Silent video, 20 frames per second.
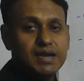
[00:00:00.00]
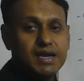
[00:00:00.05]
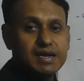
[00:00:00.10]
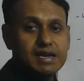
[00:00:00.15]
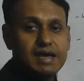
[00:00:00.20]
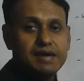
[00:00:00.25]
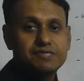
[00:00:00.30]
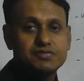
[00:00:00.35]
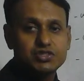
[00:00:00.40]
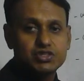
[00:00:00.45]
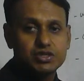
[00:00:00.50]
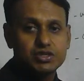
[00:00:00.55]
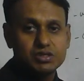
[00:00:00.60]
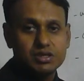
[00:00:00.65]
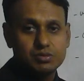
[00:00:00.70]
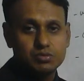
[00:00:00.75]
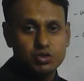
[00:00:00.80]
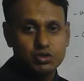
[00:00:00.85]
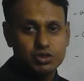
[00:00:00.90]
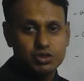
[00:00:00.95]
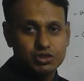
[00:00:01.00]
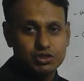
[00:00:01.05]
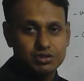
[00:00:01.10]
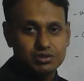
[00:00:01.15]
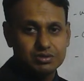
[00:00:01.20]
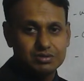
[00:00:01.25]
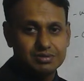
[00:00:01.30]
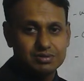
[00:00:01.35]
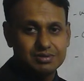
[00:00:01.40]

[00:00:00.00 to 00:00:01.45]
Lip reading: and efficient communication.